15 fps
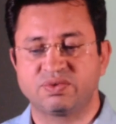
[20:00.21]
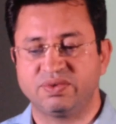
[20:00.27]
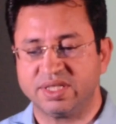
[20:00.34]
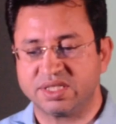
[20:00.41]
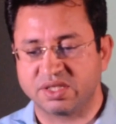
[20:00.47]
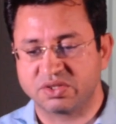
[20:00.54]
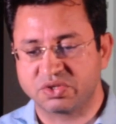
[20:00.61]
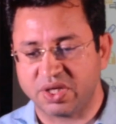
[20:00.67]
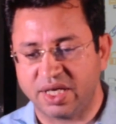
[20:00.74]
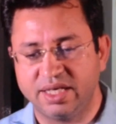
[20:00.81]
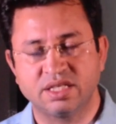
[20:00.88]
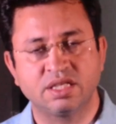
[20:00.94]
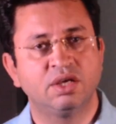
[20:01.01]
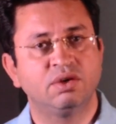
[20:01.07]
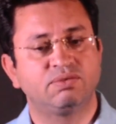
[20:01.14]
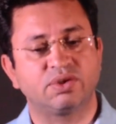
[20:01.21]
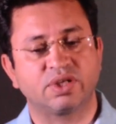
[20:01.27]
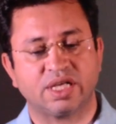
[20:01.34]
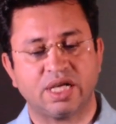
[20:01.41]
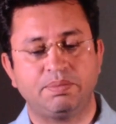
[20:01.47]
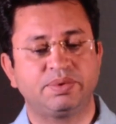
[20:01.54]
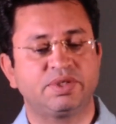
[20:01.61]
use wages and salaries,
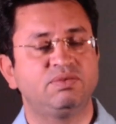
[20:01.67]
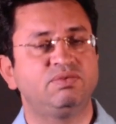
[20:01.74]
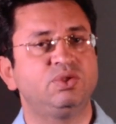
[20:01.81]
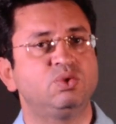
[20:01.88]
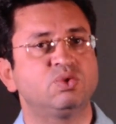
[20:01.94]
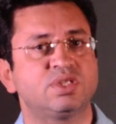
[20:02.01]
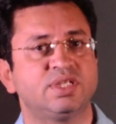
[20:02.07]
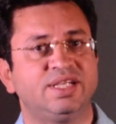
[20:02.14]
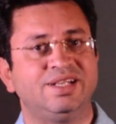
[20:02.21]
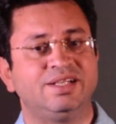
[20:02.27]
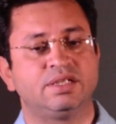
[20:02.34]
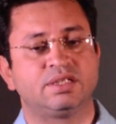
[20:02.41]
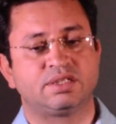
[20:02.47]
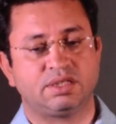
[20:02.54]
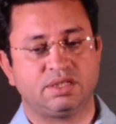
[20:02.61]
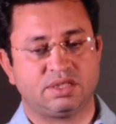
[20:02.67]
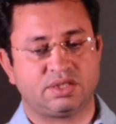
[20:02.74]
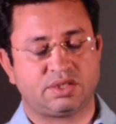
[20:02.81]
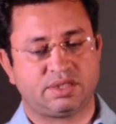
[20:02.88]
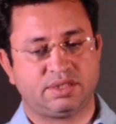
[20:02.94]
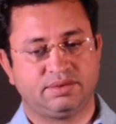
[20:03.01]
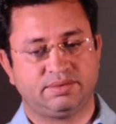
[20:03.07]
for capital we use
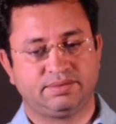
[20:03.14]
interest.